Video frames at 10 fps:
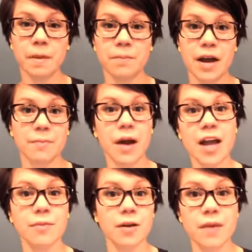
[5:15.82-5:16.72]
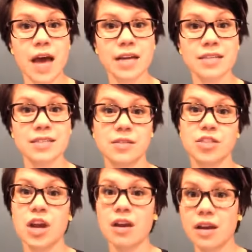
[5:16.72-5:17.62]
By buying my
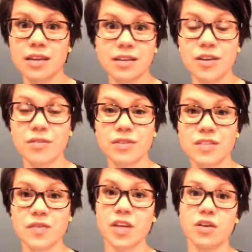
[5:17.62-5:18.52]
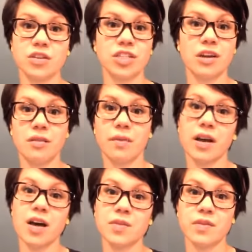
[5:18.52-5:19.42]
bags, sharing, you know, this video, or sharing
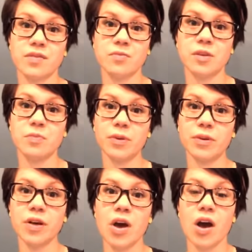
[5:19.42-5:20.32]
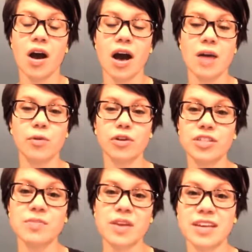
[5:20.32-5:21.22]
my cause with other people, or
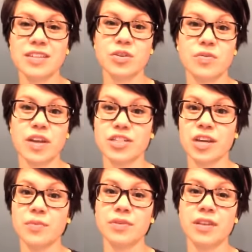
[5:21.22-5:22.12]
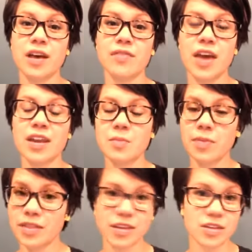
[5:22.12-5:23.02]
just making a donation. I would love any
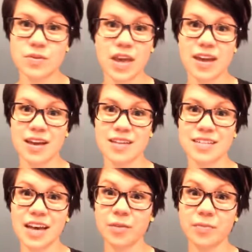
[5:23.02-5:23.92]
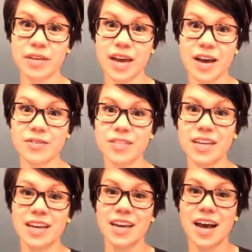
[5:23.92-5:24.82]
bit that you can to help me out,